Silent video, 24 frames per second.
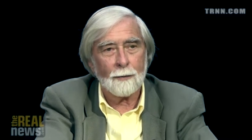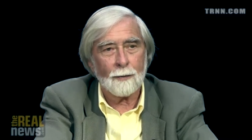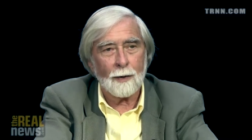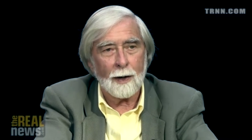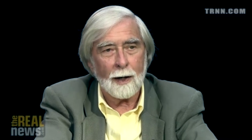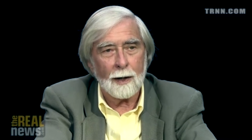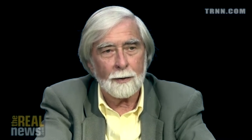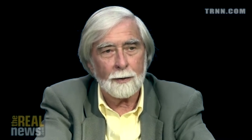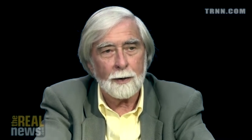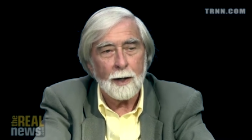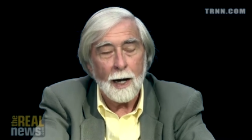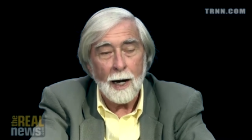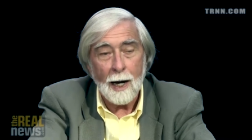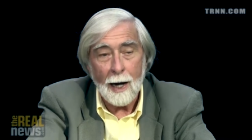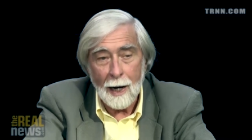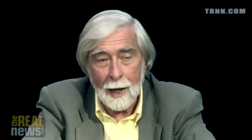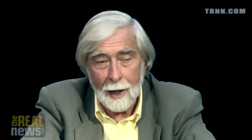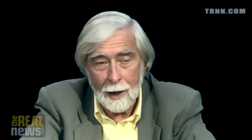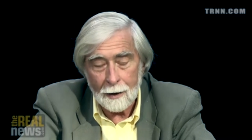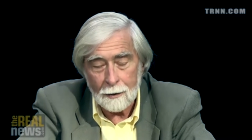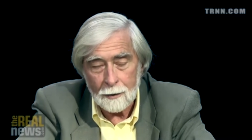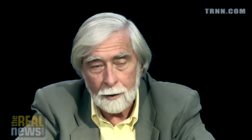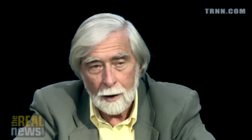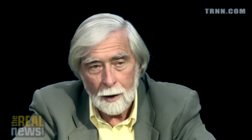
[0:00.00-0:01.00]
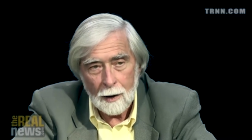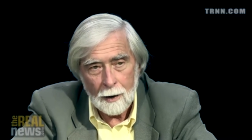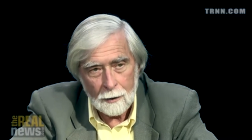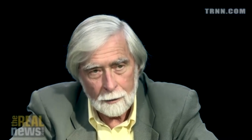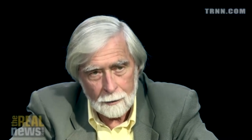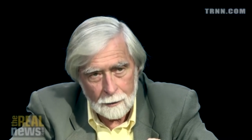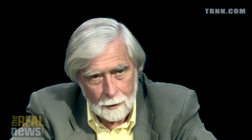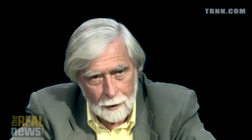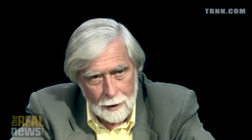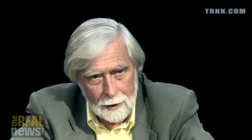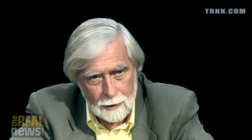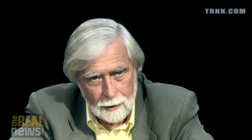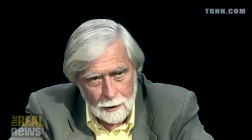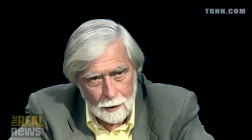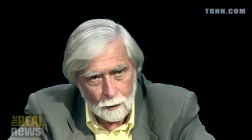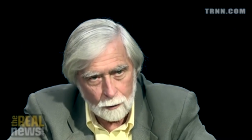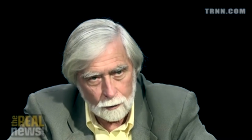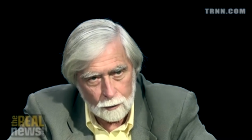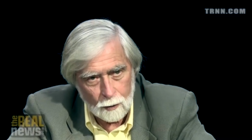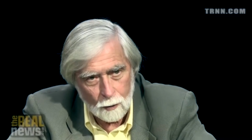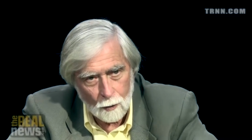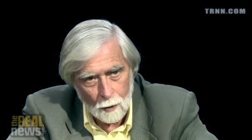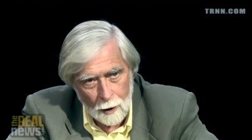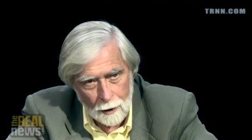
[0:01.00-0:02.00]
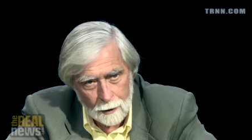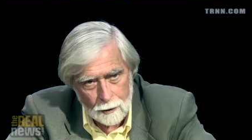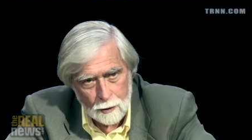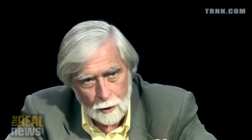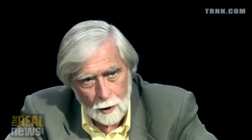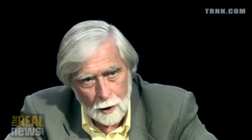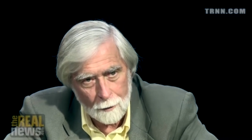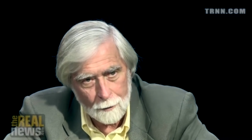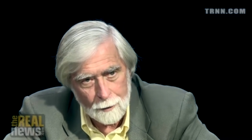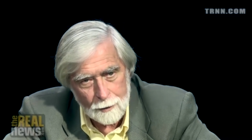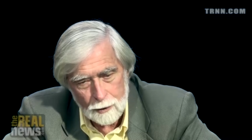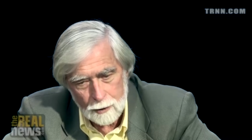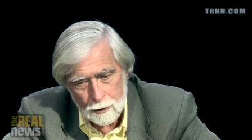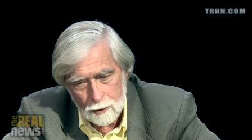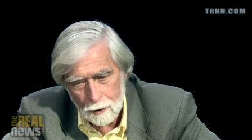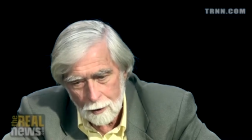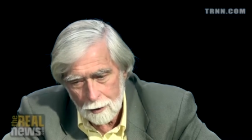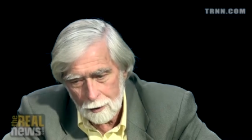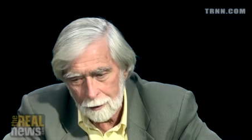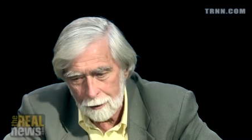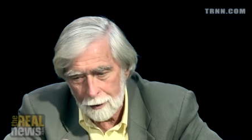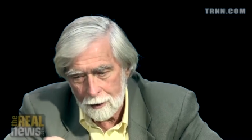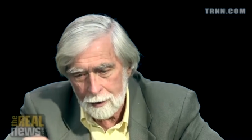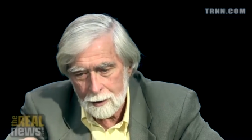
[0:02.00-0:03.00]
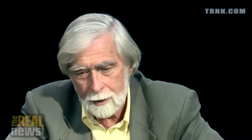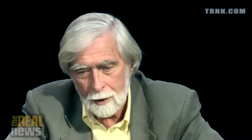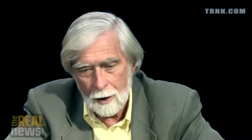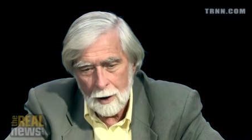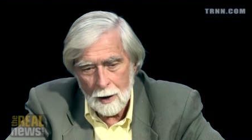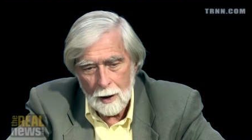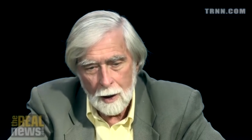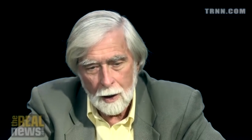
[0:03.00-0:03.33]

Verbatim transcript: Well, and and let's go to our job as journalists.